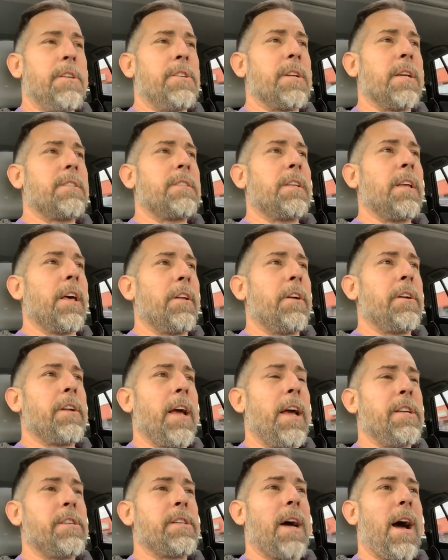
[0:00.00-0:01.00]
And just the other
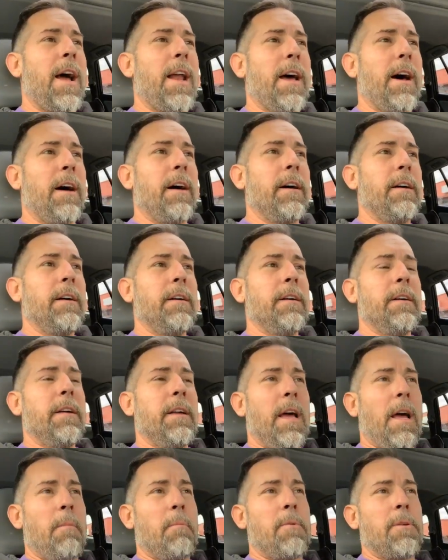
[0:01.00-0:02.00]
day, China
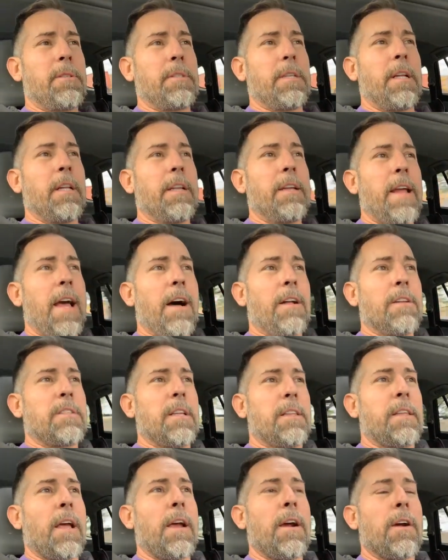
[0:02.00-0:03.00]
and Brazil announced
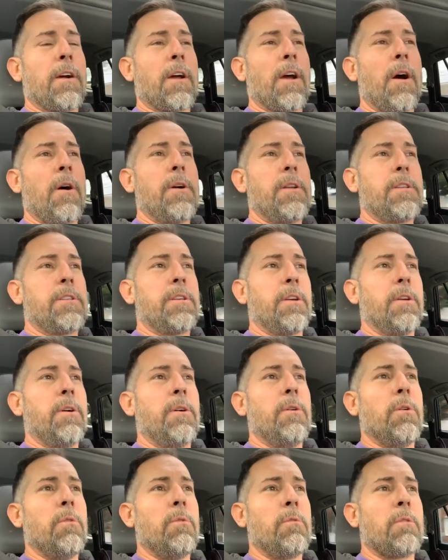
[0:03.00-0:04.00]
that they are going
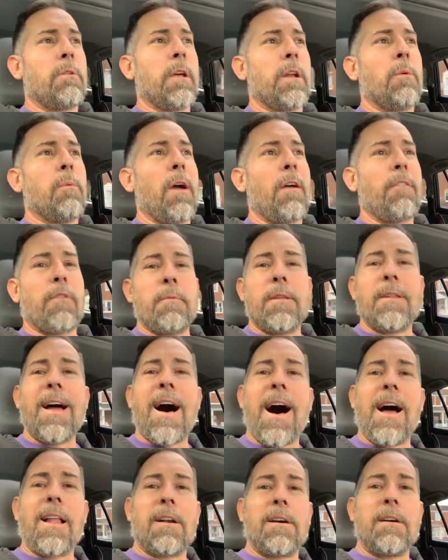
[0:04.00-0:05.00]
to get away from the
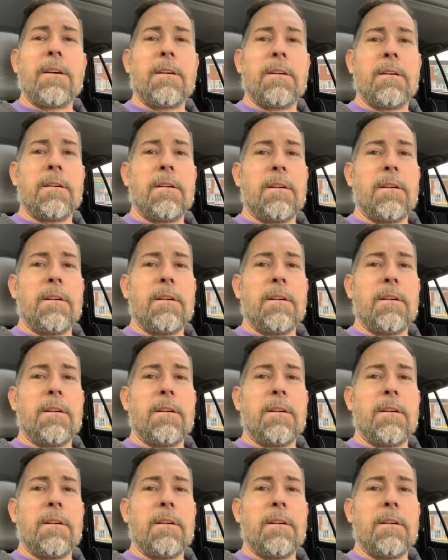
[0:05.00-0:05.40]
dollar.